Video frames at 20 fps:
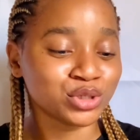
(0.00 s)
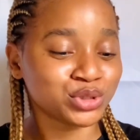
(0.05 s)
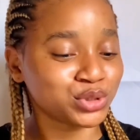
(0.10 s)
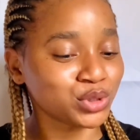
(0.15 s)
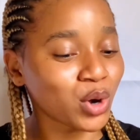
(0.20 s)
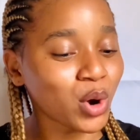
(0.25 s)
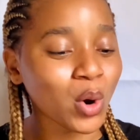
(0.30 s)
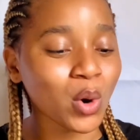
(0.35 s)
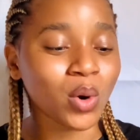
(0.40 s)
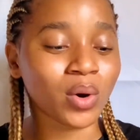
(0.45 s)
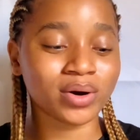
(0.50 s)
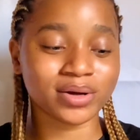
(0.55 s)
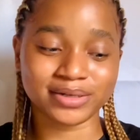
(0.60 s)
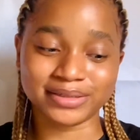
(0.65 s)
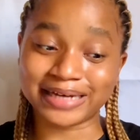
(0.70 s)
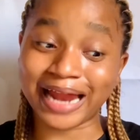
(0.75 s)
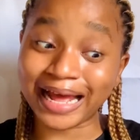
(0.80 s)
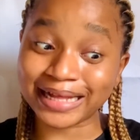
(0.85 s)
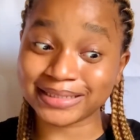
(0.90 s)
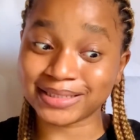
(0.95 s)
So
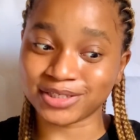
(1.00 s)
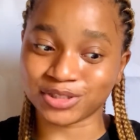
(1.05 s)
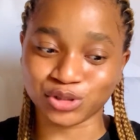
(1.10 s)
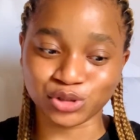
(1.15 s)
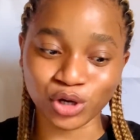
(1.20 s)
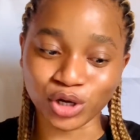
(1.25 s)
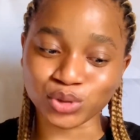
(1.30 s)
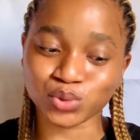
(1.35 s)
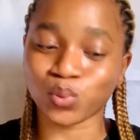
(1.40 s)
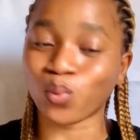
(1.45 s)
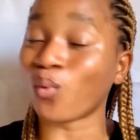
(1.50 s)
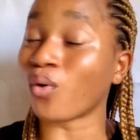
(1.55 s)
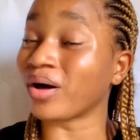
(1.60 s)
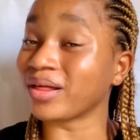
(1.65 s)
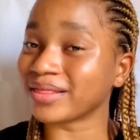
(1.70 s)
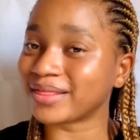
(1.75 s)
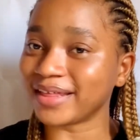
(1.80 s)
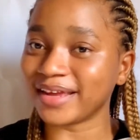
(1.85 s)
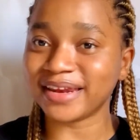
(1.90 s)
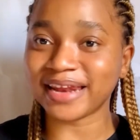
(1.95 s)
that is just
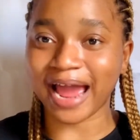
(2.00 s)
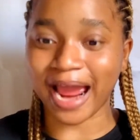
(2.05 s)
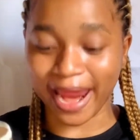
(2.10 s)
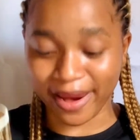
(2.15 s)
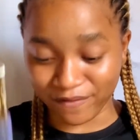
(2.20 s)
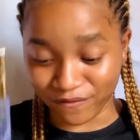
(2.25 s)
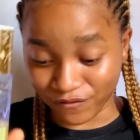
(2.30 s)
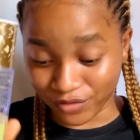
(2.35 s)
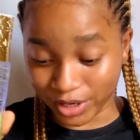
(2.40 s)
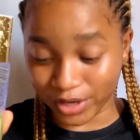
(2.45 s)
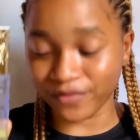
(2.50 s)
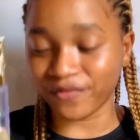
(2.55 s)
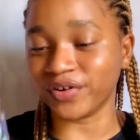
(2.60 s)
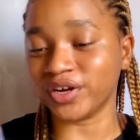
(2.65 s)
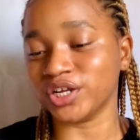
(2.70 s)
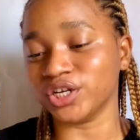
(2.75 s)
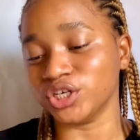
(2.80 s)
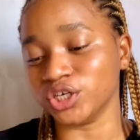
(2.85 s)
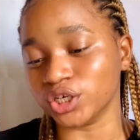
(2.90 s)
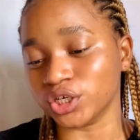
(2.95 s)
one thing I really
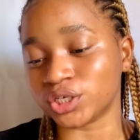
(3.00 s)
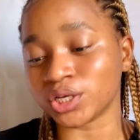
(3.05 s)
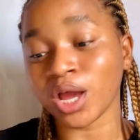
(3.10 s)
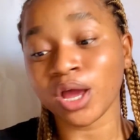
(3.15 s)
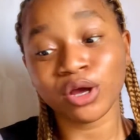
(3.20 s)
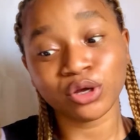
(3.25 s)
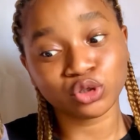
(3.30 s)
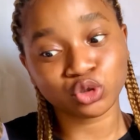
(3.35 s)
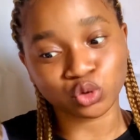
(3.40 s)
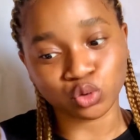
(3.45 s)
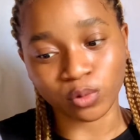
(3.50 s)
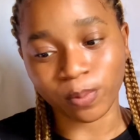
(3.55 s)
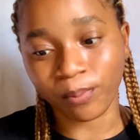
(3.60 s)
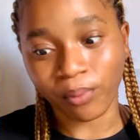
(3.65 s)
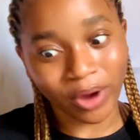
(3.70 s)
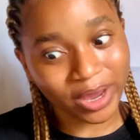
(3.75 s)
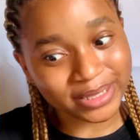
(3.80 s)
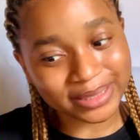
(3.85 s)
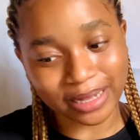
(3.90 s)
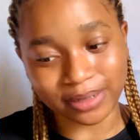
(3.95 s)
really need to
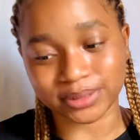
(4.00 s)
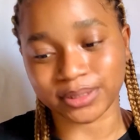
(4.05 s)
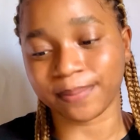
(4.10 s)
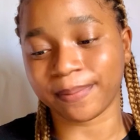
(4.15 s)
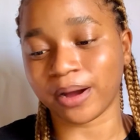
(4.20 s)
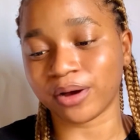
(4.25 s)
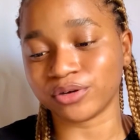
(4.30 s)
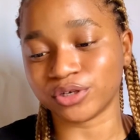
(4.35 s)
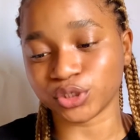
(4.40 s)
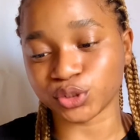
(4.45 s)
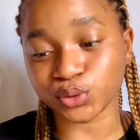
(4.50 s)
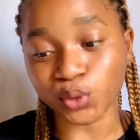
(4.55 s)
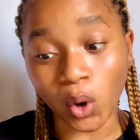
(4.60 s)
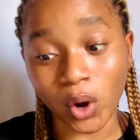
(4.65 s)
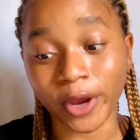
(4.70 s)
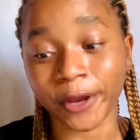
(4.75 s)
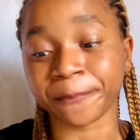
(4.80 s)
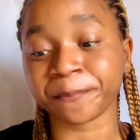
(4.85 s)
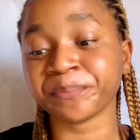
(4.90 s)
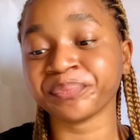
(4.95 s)
point out about this
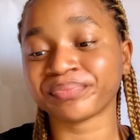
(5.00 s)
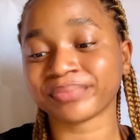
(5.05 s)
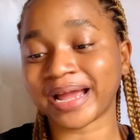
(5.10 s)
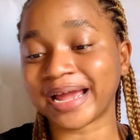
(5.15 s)
oil.